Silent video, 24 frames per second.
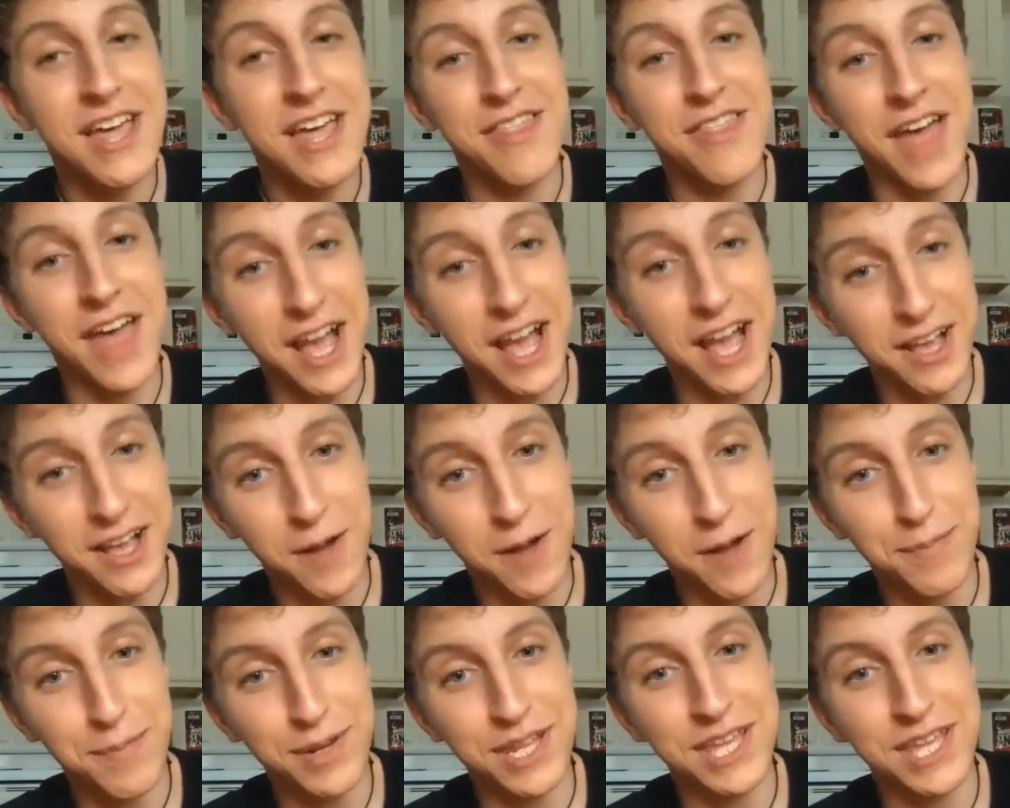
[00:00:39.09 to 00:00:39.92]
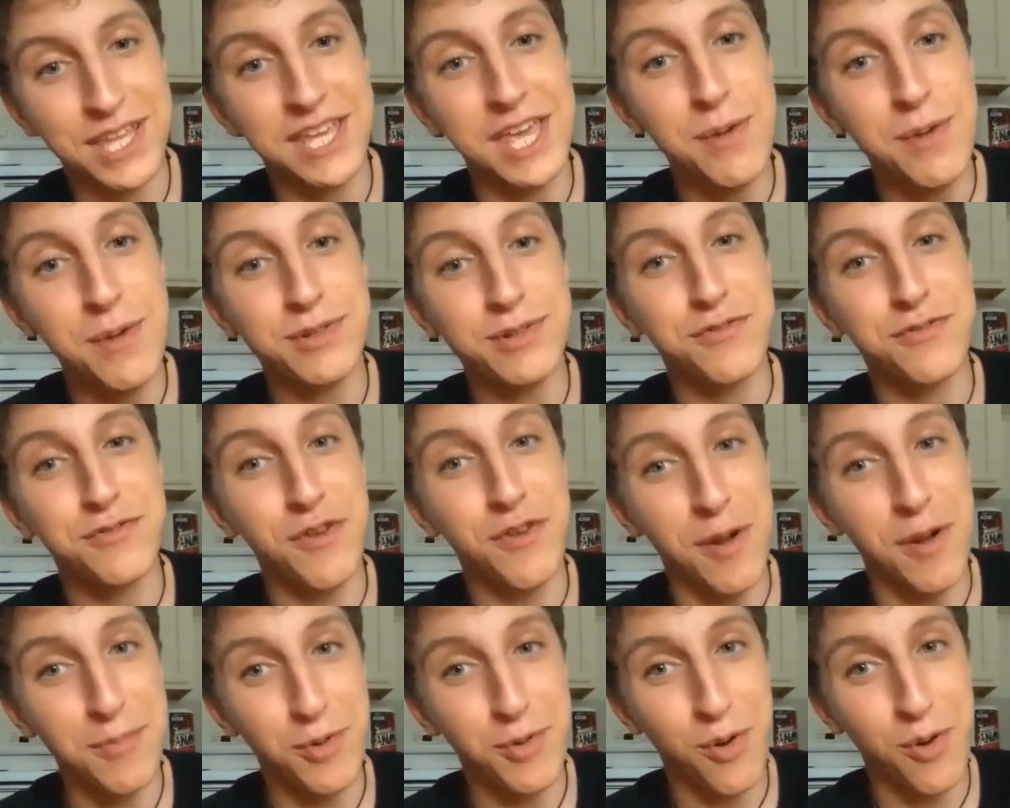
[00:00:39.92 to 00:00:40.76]
that company, he was
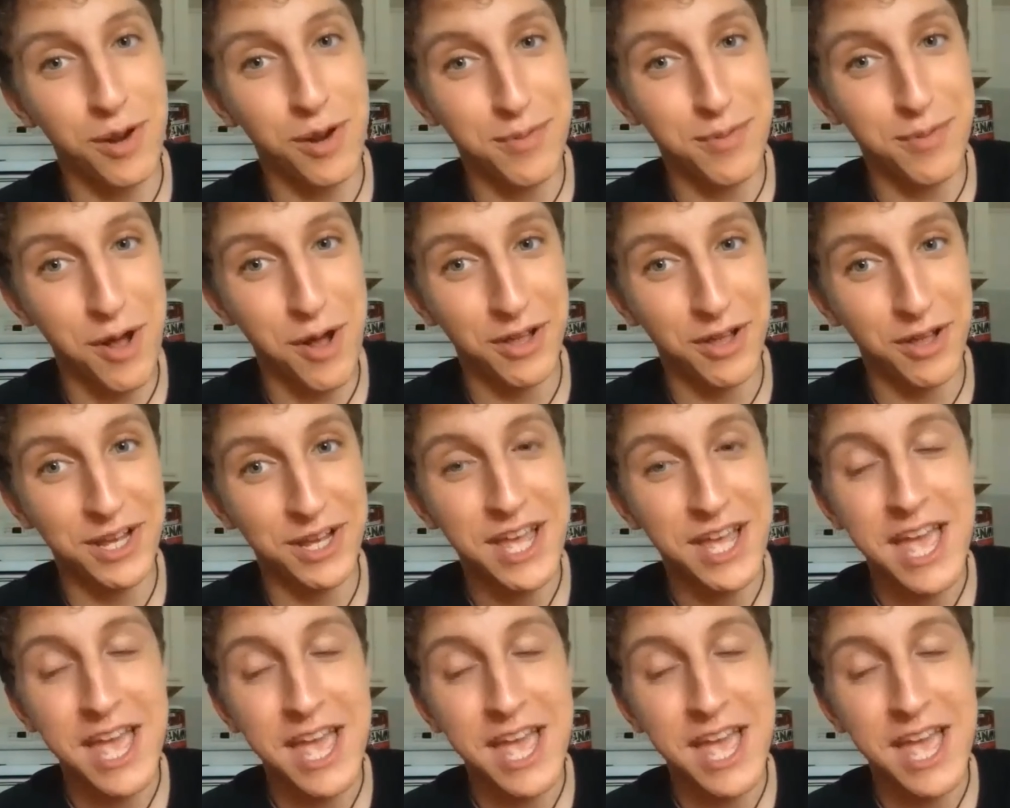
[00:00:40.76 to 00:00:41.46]
from Guatemala.